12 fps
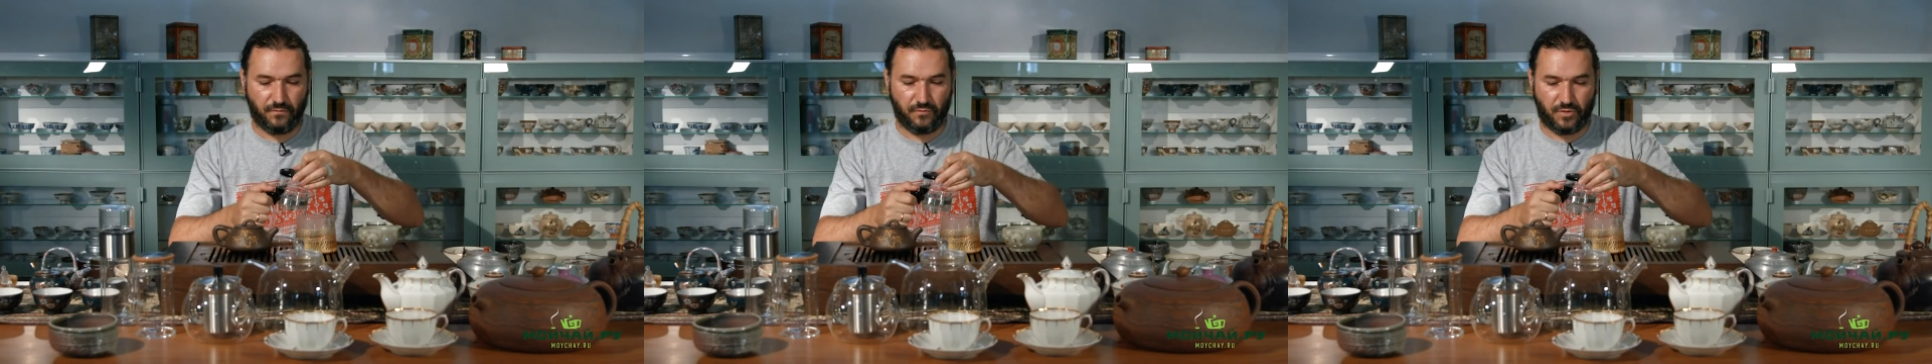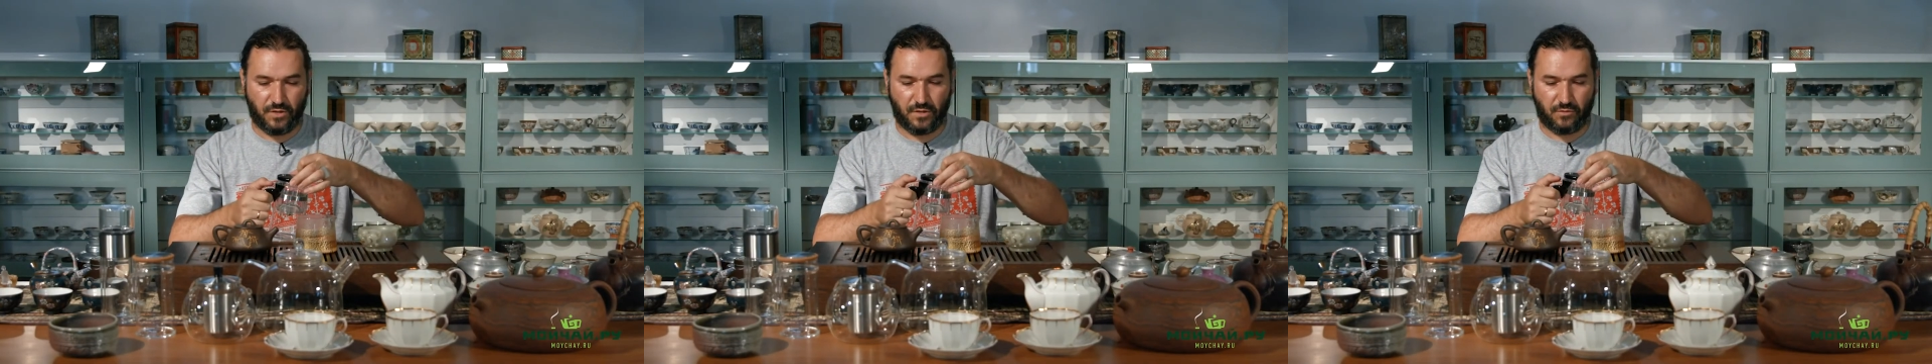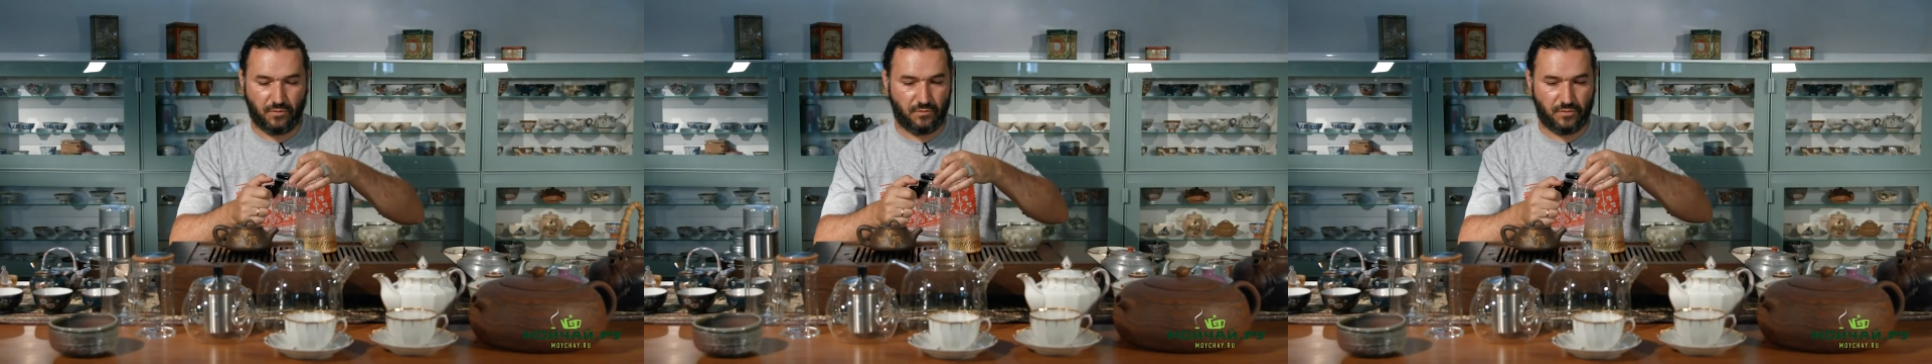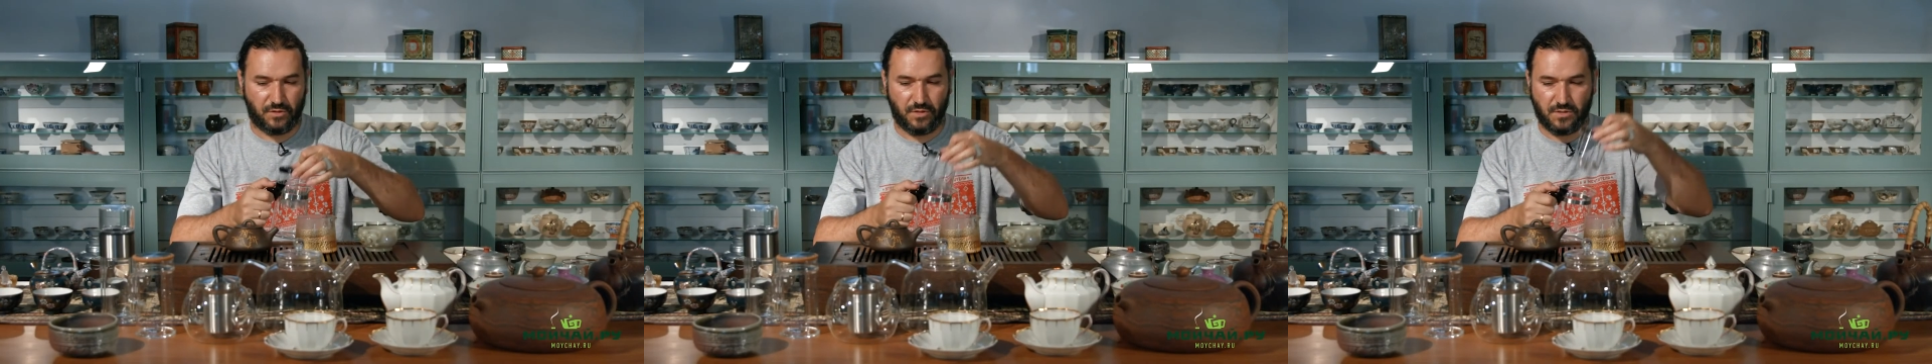essence,
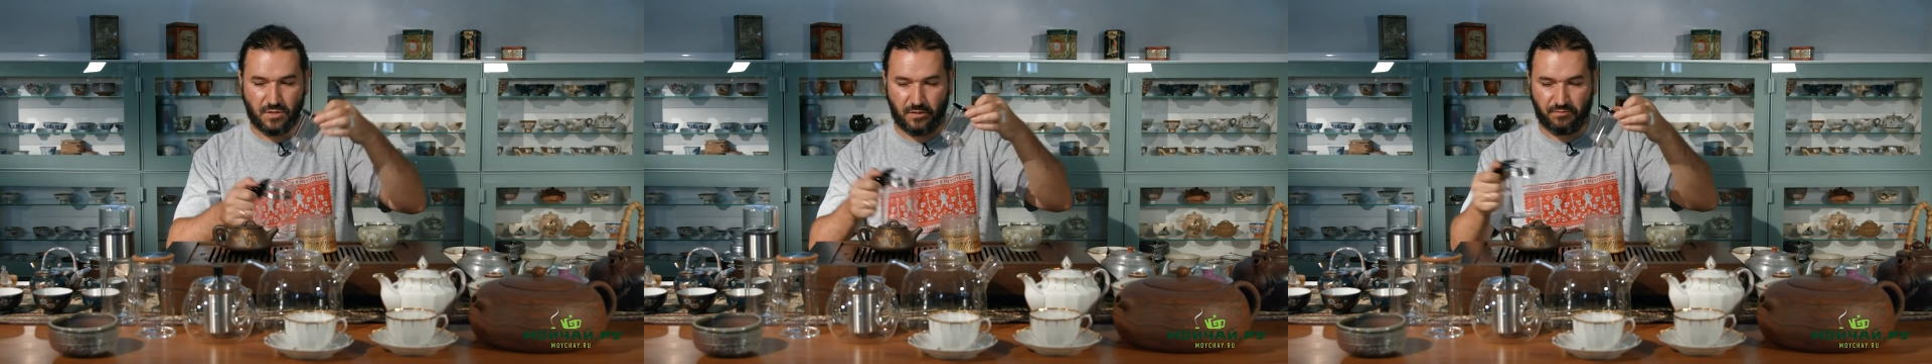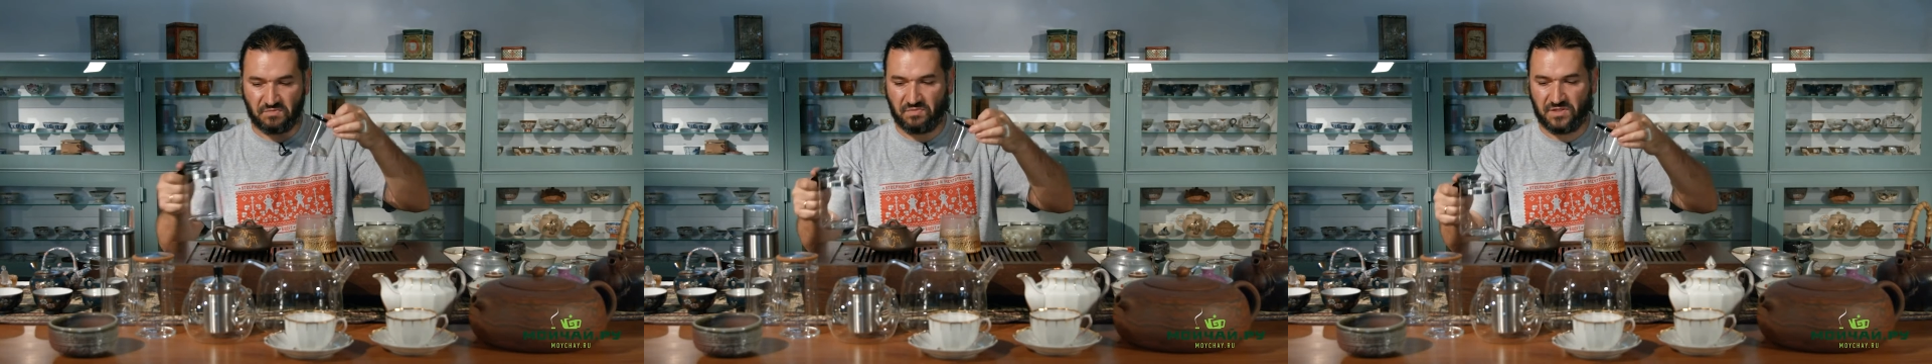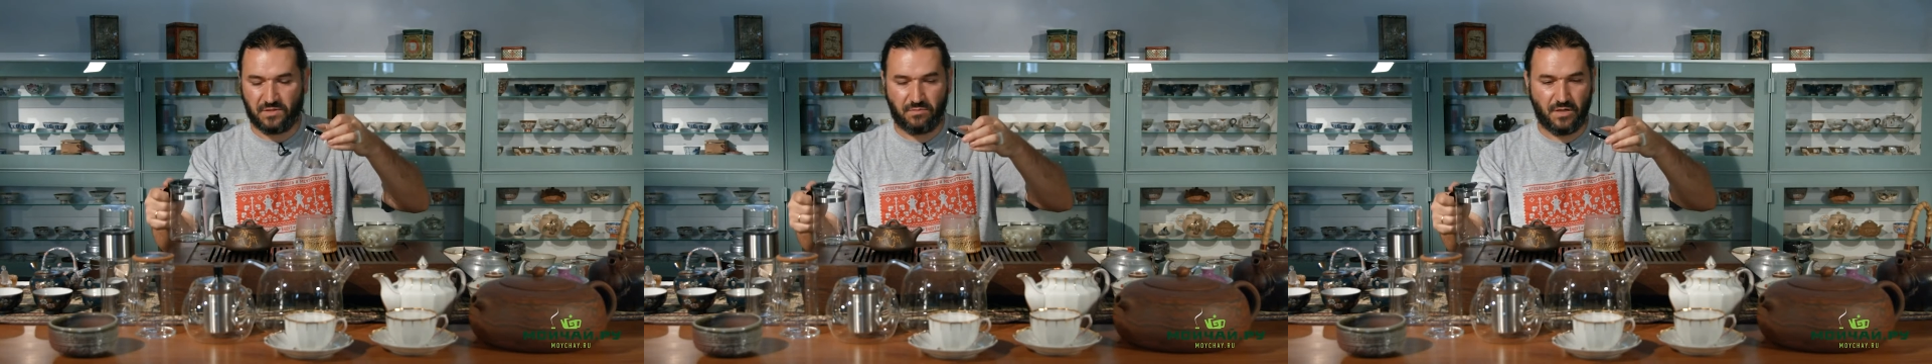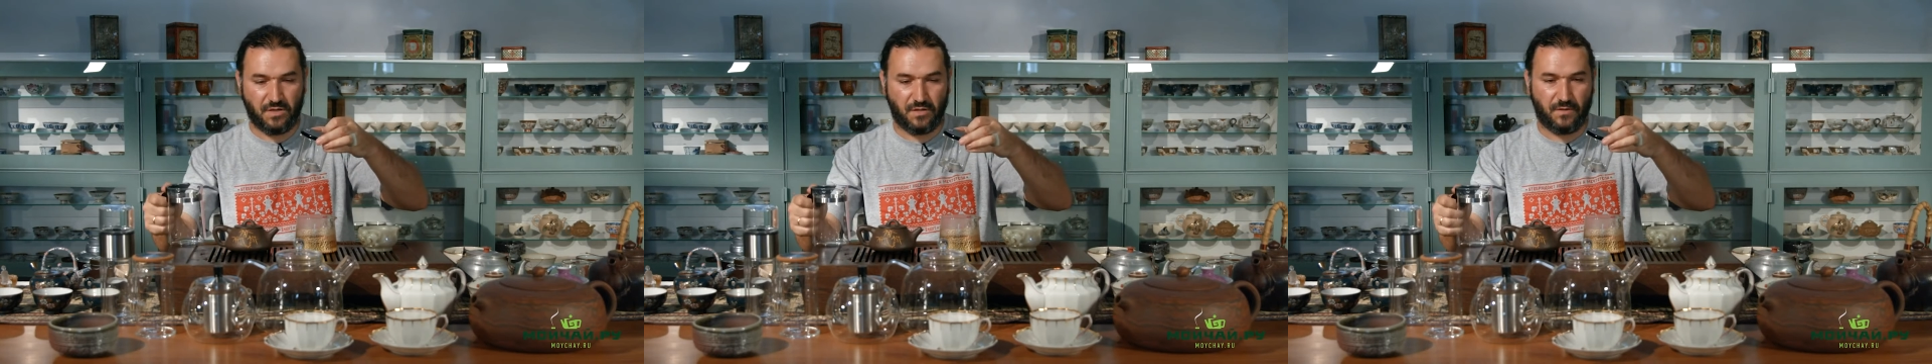this is a mug with a
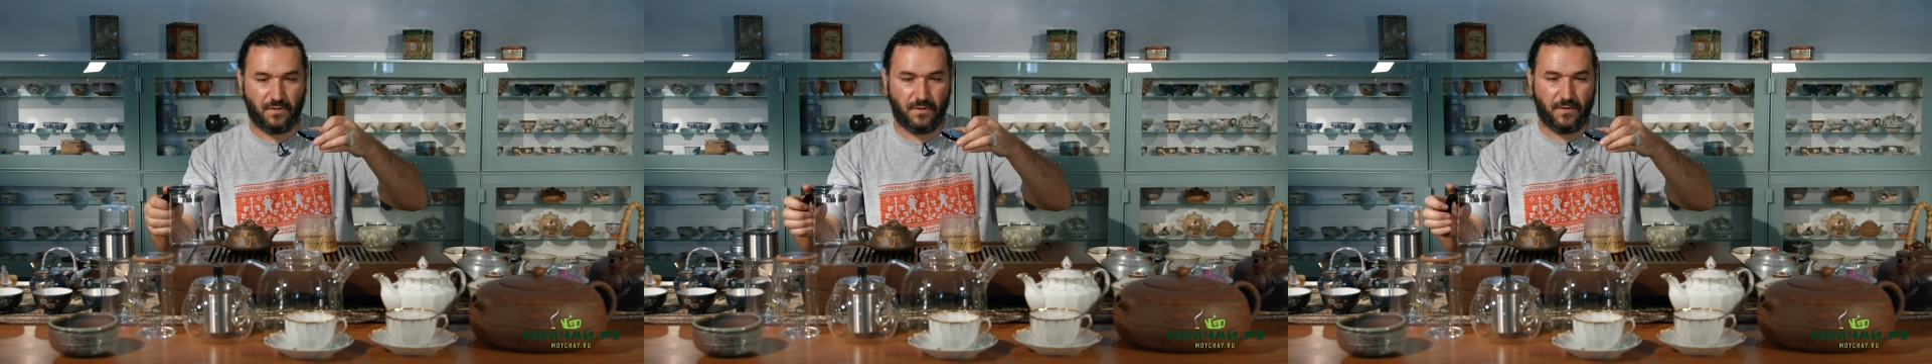handle,